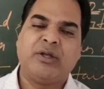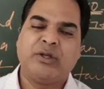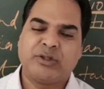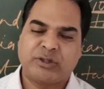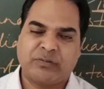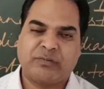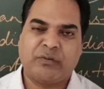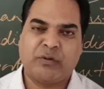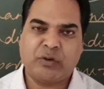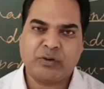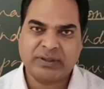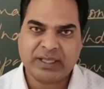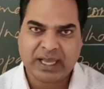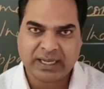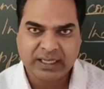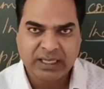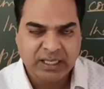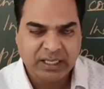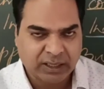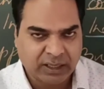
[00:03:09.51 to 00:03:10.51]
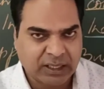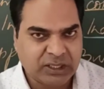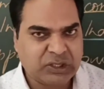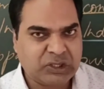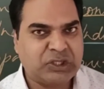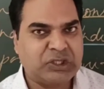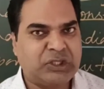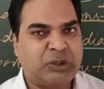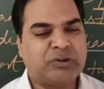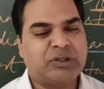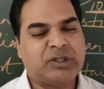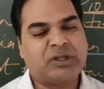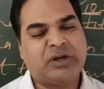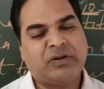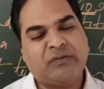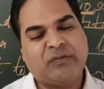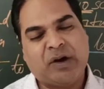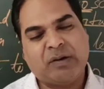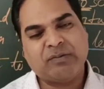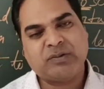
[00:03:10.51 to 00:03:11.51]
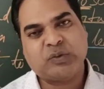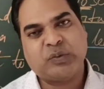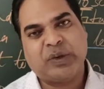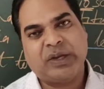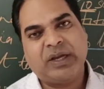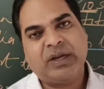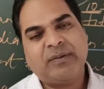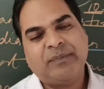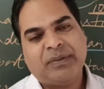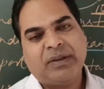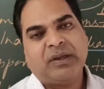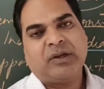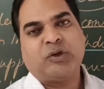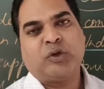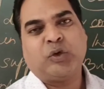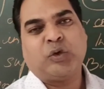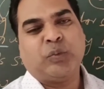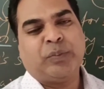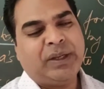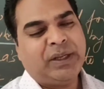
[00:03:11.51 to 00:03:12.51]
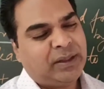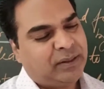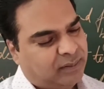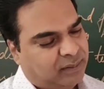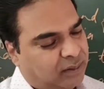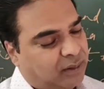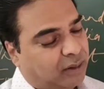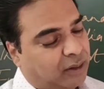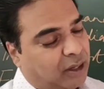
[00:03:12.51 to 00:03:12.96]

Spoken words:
So for that, constitutional reforms were to be